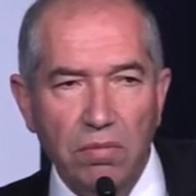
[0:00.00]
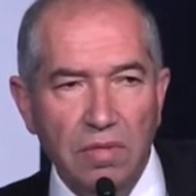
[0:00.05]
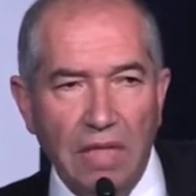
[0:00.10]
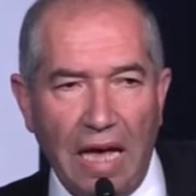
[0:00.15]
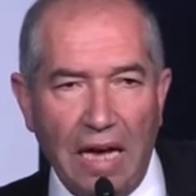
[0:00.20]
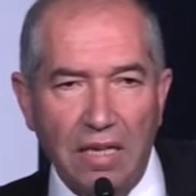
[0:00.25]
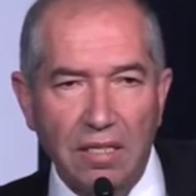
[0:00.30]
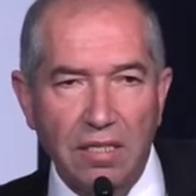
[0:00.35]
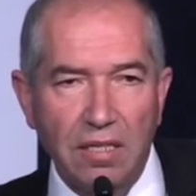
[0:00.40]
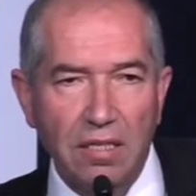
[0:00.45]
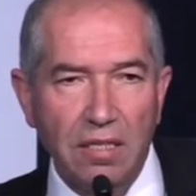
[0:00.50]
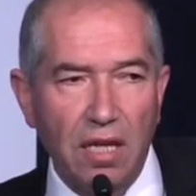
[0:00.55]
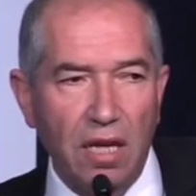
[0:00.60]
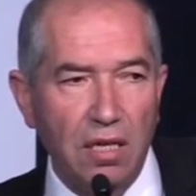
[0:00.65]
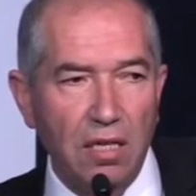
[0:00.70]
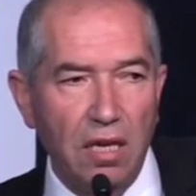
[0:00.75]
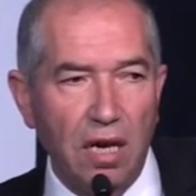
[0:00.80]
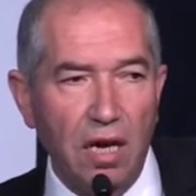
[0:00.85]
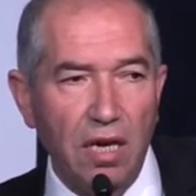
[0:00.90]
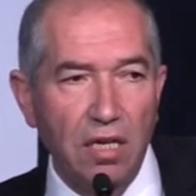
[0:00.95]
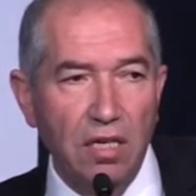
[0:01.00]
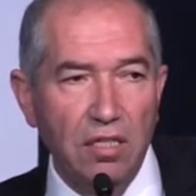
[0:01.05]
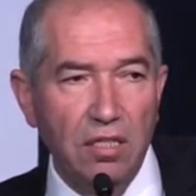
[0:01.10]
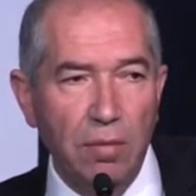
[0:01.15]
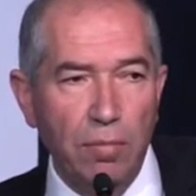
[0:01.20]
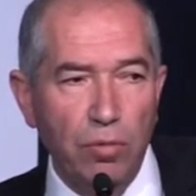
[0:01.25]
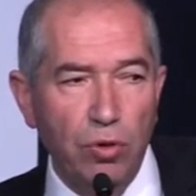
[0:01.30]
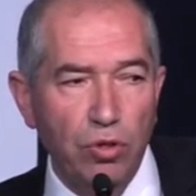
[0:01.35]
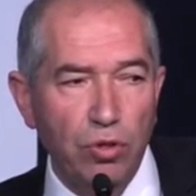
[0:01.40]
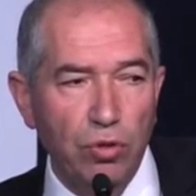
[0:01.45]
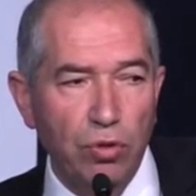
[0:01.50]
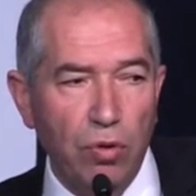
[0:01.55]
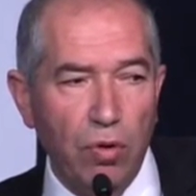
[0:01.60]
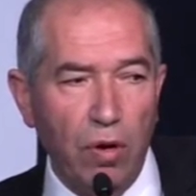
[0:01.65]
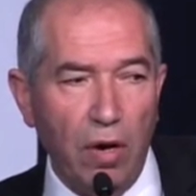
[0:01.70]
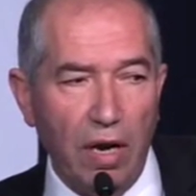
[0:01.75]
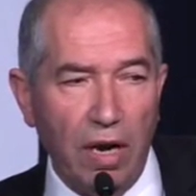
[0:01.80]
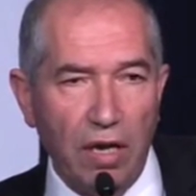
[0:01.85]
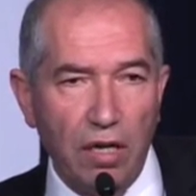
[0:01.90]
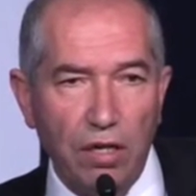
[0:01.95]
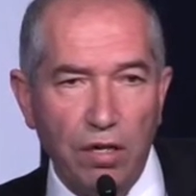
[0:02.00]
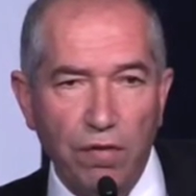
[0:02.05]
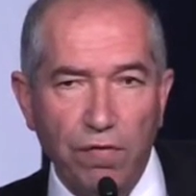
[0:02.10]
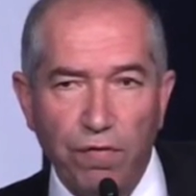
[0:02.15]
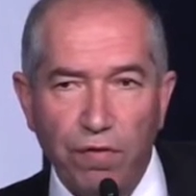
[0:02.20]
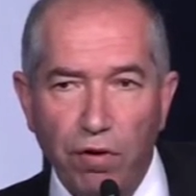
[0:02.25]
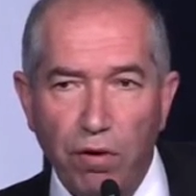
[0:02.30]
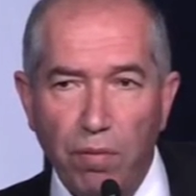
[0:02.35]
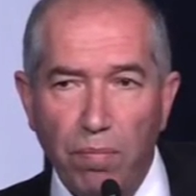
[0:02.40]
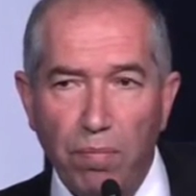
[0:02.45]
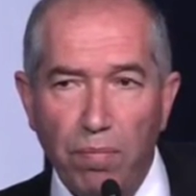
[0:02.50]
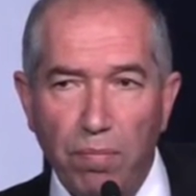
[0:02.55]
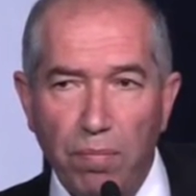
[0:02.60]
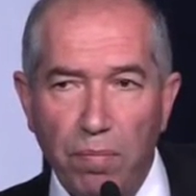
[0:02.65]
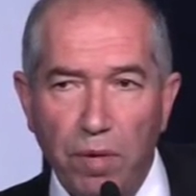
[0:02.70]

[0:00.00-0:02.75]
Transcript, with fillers: taxes that I supposed to collect from